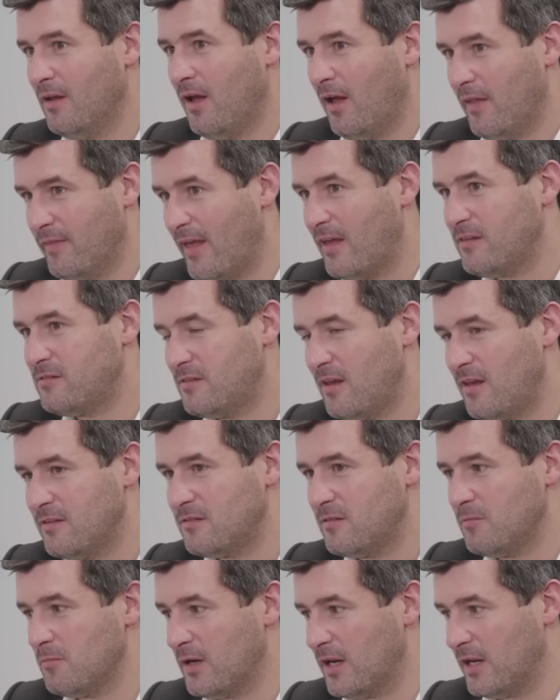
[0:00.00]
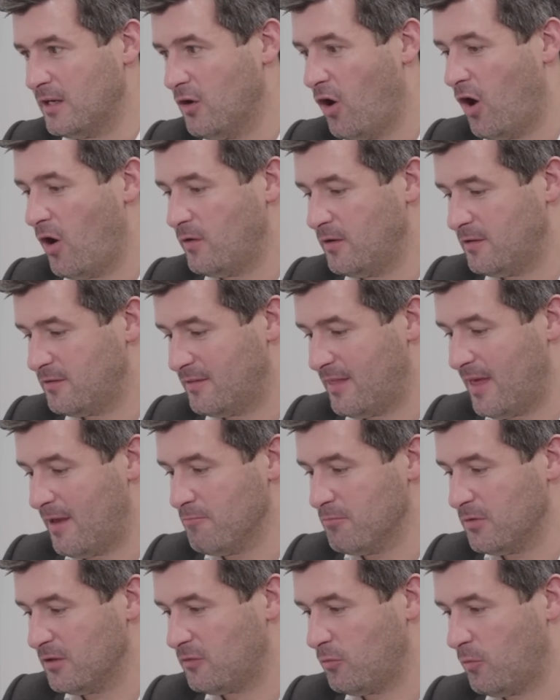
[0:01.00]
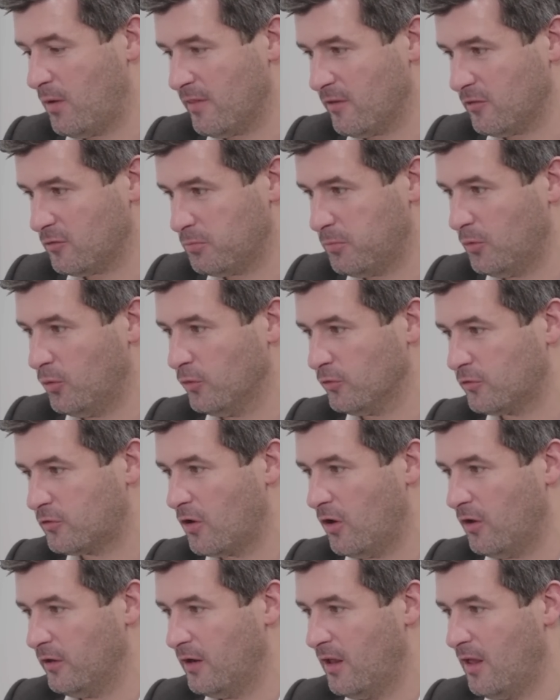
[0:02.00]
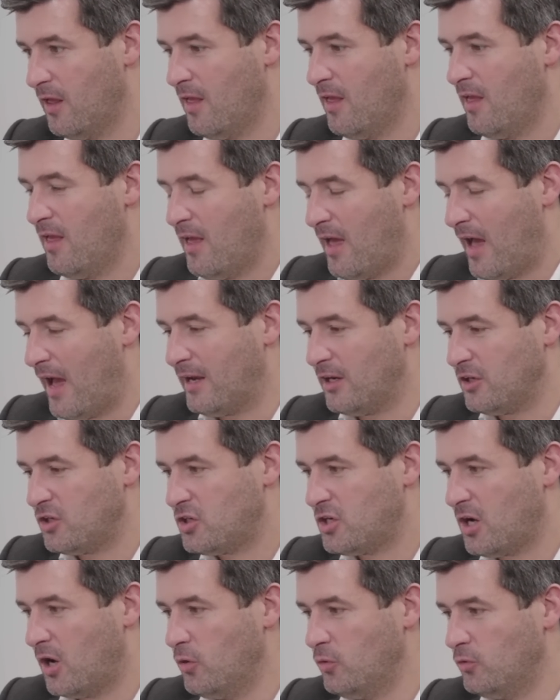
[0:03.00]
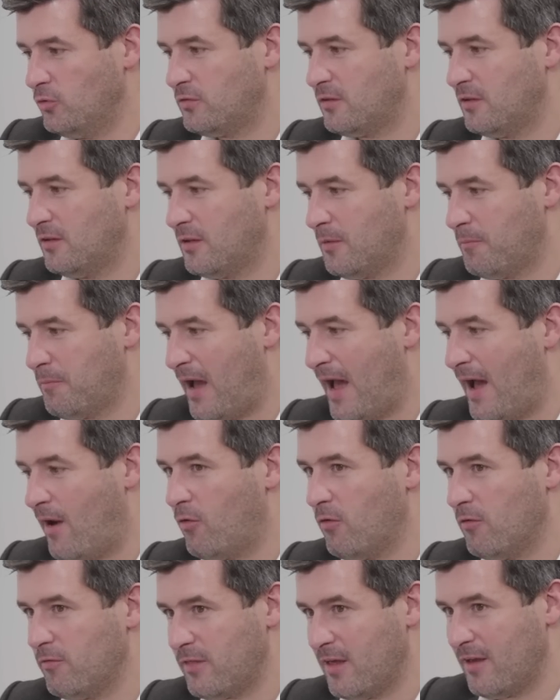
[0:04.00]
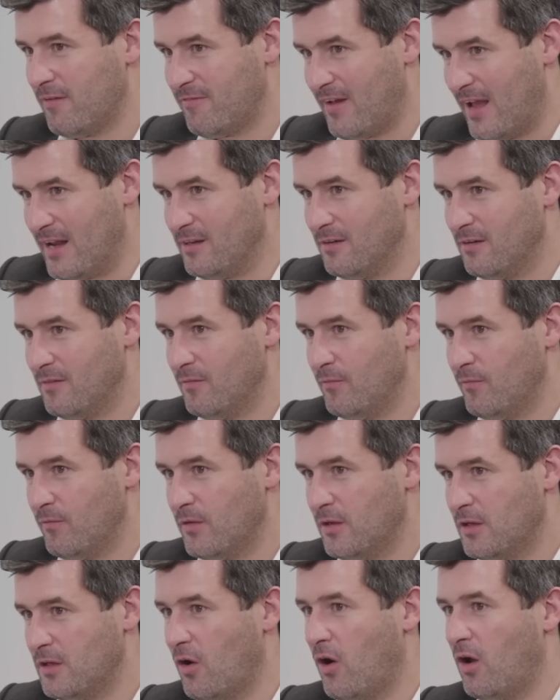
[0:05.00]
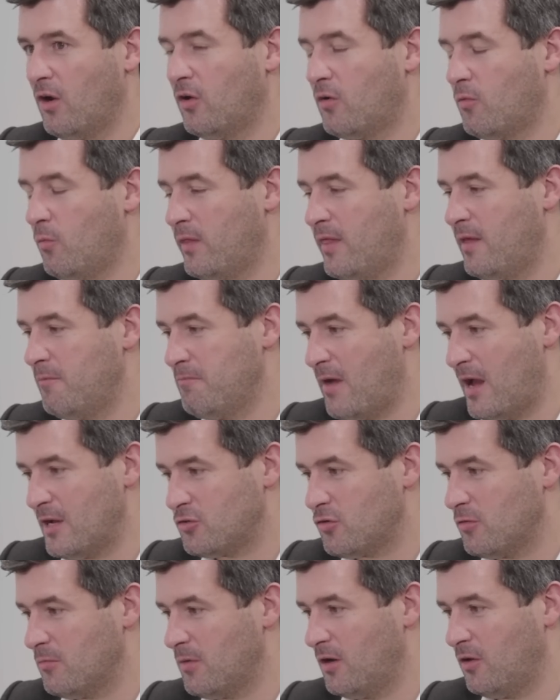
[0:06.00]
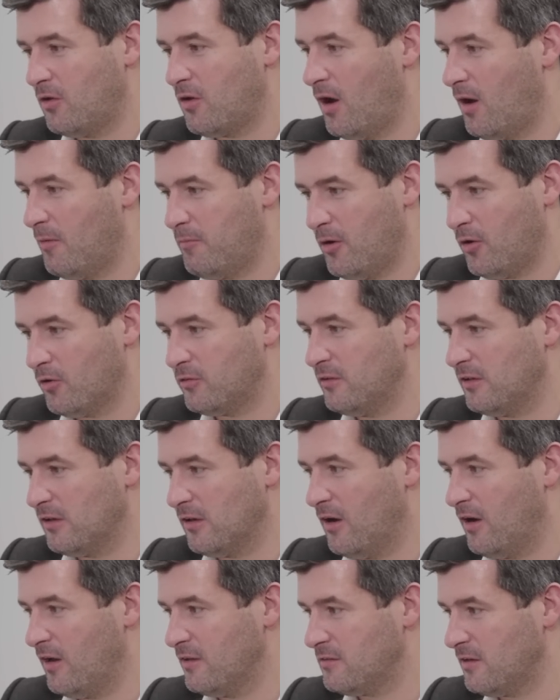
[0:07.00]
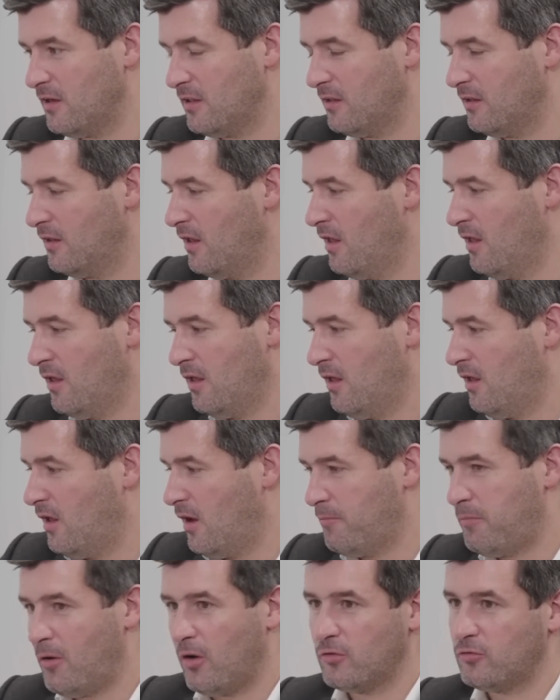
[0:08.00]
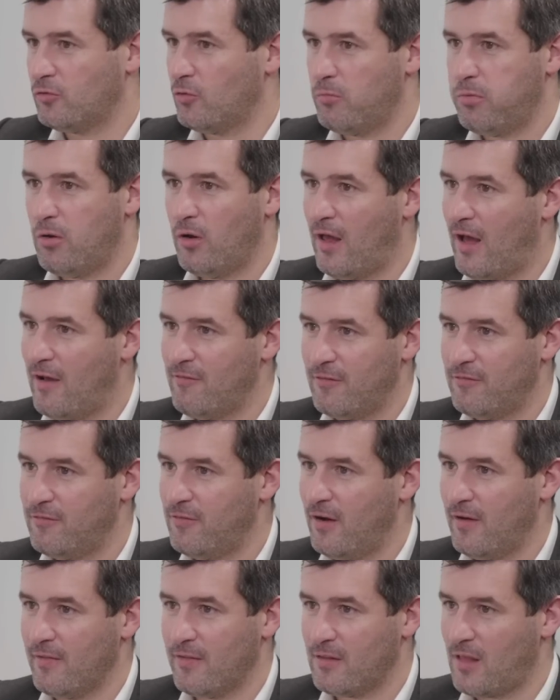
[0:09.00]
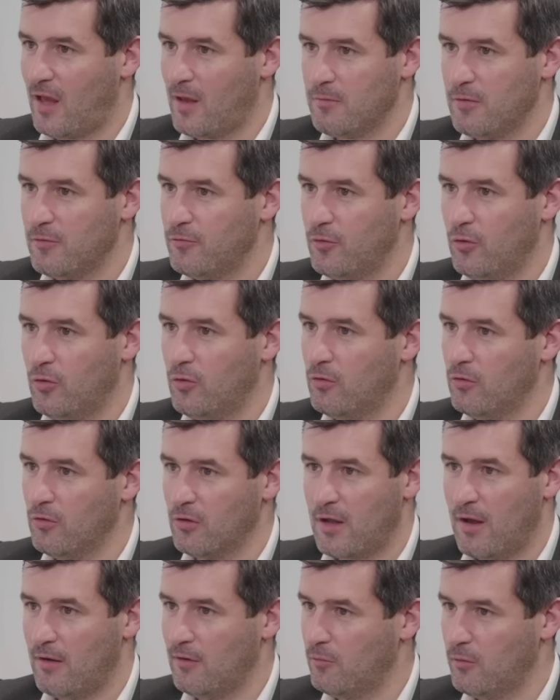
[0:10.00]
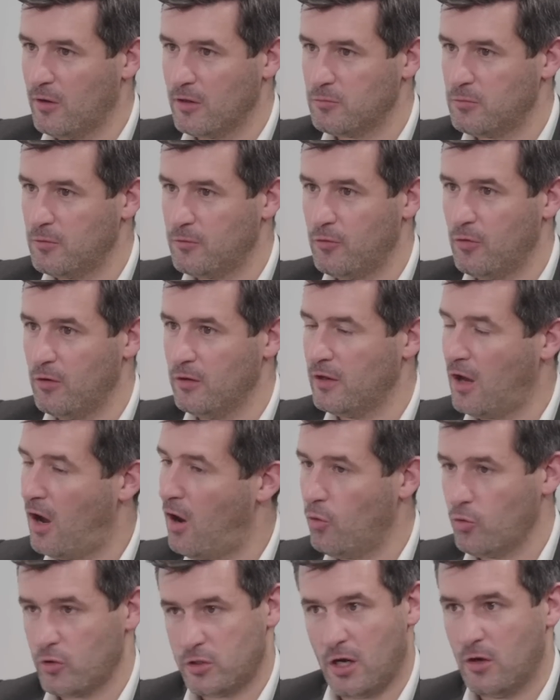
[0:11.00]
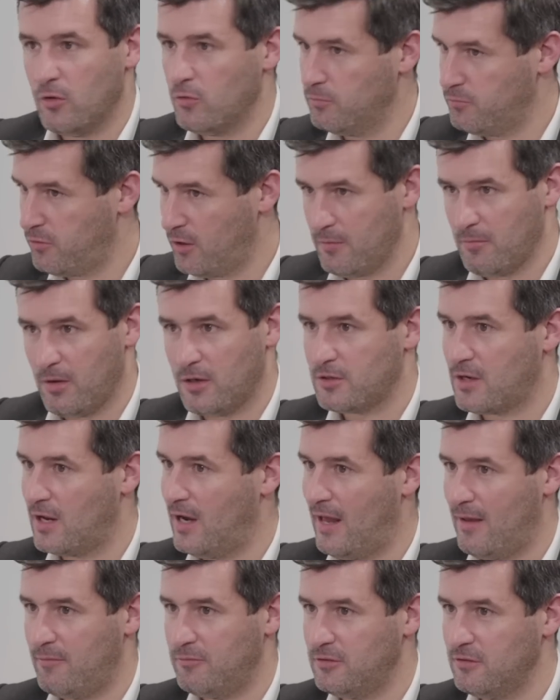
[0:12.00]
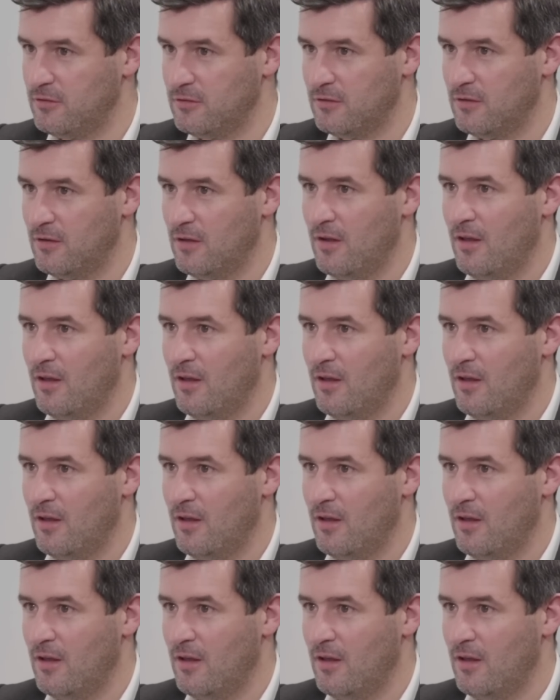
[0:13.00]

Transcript: And that's testimony not only to them, but to where the sport's gone. And it shows the power of the event. You know, I look within Matchroom, I look at our boxing guys, and a boxer will pull out of a fight the day before or a couple of weeks before, and the whole show pretty much collapses.